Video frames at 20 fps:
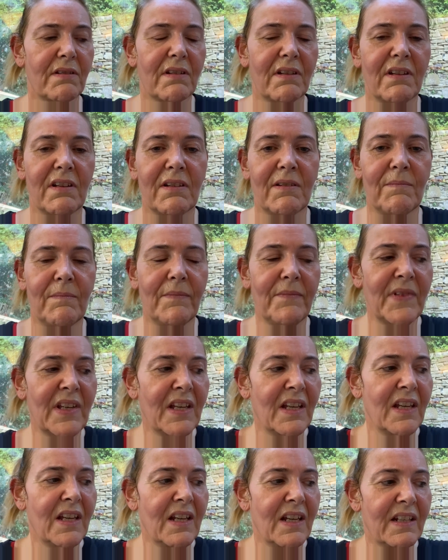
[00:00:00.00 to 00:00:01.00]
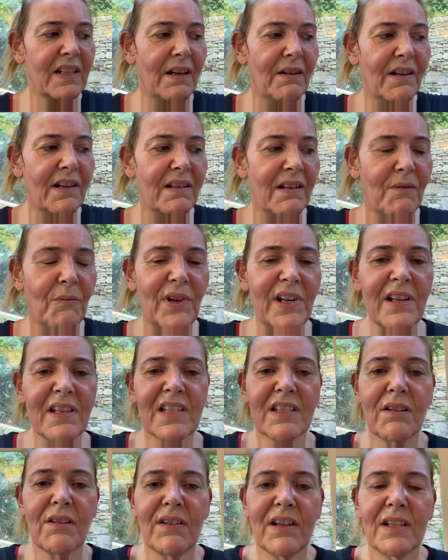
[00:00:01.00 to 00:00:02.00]
Now, when I
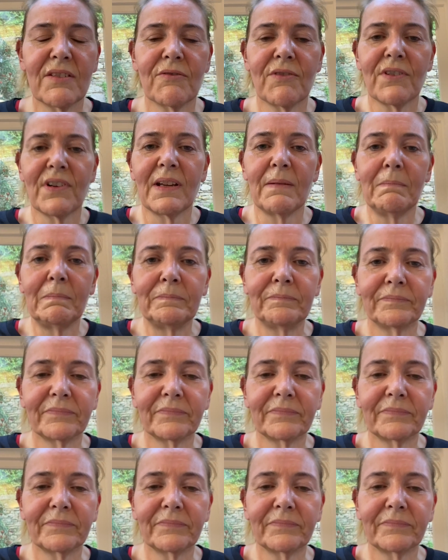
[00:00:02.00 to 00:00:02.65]
started running,